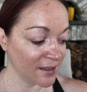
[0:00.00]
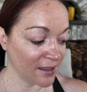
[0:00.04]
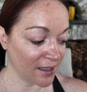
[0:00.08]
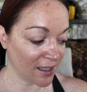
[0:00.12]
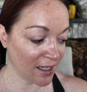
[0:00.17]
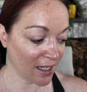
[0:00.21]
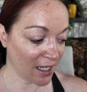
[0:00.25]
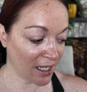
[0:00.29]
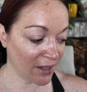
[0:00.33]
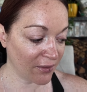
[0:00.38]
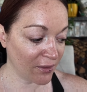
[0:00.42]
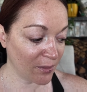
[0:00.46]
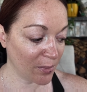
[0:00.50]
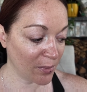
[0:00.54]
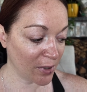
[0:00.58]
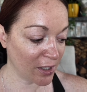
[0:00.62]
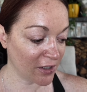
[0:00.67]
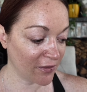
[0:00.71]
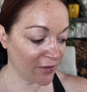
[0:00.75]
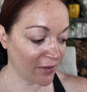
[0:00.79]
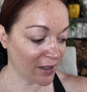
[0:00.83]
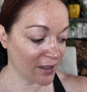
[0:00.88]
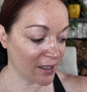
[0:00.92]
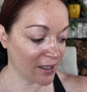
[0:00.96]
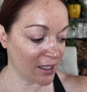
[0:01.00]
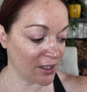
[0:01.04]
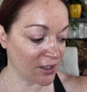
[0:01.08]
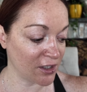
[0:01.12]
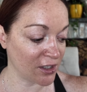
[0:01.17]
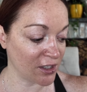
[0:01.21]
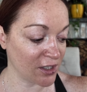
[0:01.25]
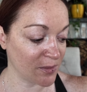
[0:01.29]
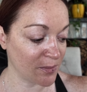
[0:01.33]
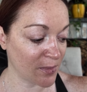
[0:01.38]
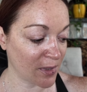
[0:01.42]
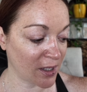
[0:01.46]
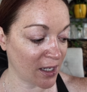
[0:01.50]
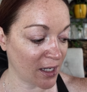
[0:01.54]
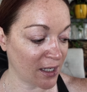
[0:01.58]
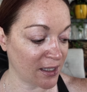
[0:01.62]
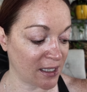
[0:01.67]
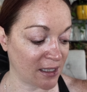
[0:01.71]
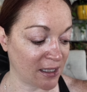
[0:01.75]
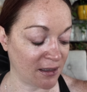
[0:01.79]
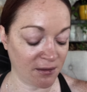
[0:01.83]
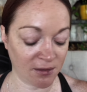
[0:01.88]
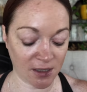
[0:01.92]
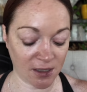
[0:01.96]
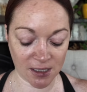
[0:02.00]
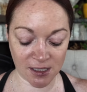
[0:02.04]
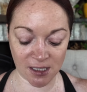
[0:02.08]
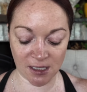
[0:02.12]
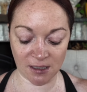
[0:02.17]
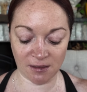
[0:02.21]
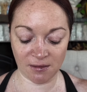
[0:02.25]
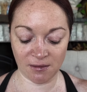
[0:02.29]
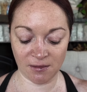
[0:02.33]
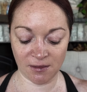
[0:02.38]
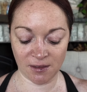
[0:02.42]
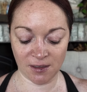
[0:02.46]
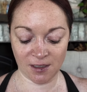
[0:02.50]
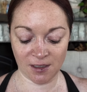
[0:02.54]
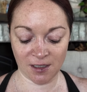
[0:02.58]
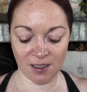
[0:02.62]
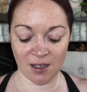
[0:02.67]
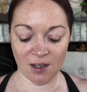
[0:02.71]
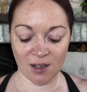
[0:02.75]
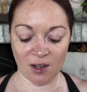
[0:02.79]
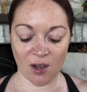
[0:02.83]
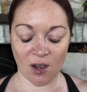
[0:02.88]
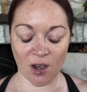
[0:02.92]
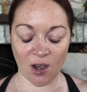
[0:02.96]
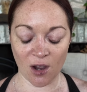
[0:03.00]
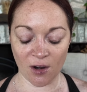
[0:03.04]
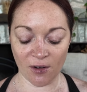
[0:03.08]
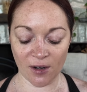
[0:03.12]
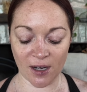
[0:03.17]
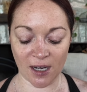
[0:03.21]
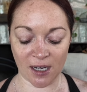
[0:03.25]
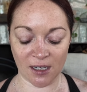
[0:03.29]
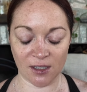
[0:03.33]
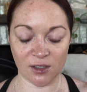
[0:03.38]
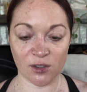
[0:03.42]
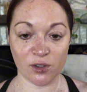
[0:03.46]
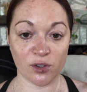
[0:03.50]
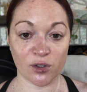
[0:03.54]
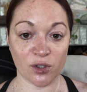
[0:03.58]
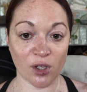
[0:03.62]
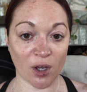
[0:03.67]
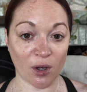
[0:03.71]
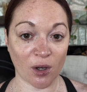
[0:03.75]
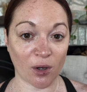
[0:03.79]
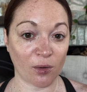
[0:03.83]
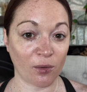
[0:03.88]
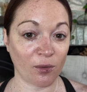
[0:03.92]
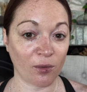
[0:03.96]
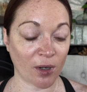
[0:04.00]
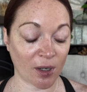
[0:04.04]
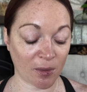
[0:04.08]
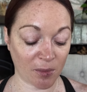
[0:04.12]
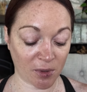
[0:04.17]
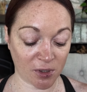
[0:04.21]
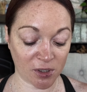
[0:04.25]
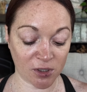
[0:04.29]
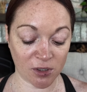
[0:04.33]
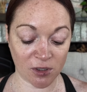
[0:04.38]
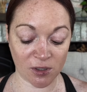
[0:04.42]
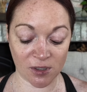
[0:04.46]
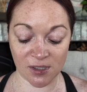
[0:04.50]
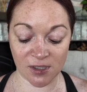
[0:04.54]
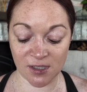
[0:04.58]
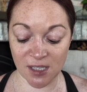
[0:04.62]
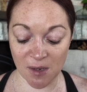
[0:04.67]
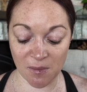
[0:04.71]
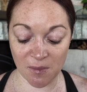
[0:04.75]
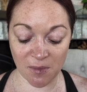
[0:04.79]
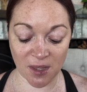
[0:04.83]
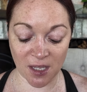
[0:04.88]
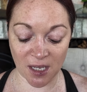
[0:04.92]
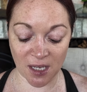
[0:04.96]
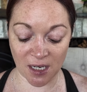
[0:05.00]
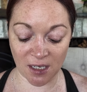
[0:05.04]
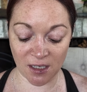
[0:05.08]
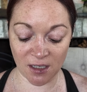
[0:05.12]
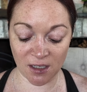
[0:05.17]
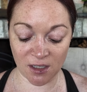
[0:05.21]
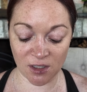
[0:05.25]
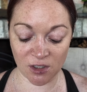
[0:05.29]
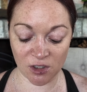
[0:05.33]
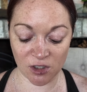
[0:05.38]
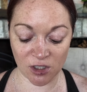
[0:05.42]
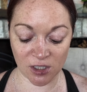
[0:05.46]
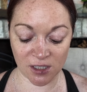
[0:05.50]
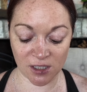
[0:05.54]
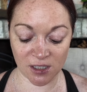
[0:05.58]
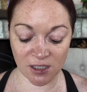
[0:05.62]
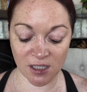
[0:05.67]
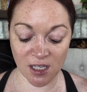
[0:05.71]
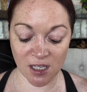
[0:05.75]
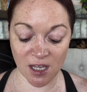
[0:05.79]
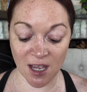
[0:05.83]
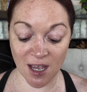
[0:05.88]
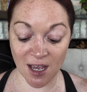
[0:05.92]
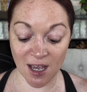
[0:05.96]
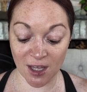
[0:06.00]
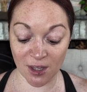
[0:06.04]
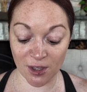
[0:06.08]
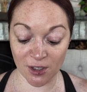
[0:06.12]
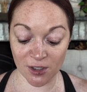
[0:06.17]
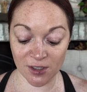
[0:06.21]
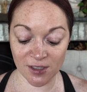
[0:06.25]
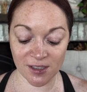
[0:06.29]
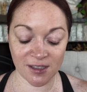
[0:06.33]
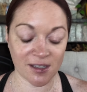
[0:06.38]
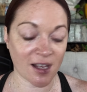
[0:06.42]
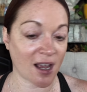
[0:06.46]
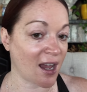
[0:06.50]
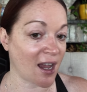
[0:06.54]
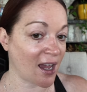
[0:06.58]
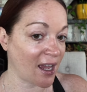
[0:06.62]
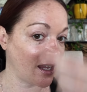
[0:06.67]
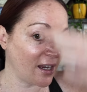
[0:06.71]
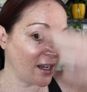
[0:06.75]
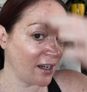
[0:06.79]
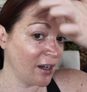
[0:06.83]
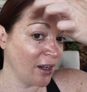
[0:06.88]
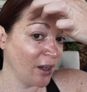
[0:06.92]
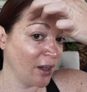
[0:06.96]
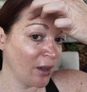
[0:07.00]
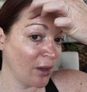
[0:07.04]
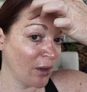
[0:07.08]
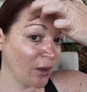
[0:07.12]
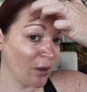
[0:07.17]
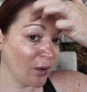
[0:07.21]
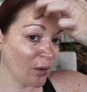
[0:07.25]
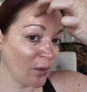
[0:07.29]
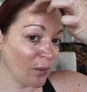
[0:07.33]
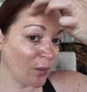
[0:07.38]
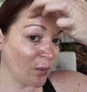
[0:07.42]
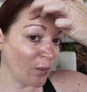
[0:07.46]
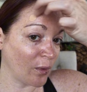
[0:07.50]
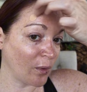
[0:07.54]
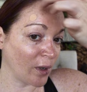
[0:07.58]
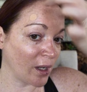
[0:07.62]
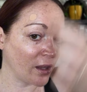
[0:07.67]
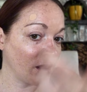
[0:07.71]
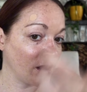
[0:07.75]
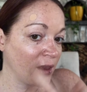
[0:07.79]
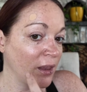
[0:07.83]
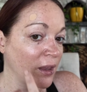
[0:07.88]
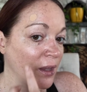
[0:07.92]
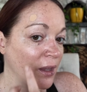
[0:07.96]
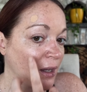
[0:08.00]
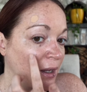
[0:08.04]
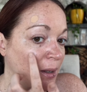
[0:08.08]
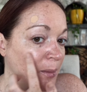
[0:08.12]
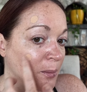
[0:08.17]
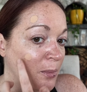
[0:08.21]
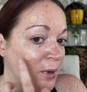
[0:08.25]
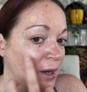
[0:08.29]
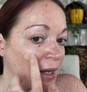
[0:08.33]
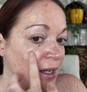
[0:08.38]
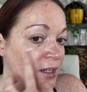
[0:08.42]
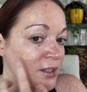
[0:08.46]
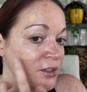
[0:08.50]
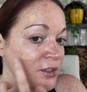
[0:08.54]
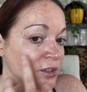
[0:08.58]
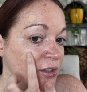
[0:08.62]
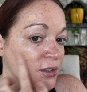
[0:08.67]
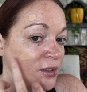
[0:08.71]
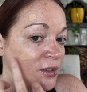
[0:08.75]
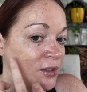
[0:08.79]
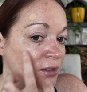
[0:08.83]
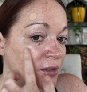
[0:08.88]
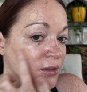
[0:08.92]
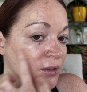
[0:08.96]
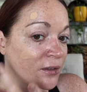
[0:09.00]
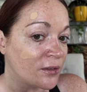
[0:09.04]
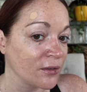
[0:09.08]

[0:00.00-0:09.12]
Did I even put a foundation? I did, I did. All right, so I'm gonna do the same thing, just the other side with a brush.